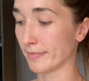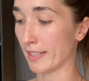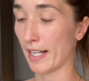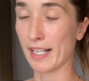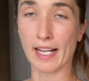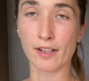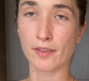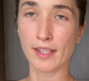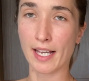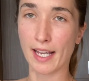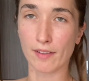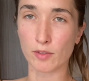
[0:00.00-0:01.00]
I don't think
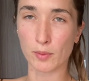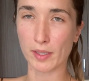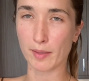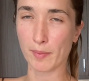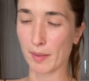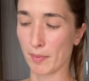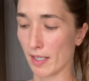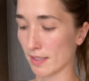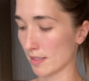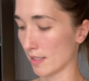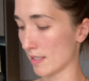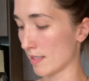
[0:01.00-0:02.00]
I ever really make
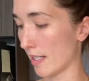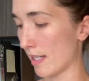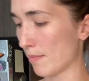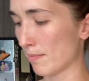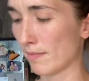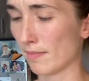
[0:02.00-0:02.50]
pasta the same,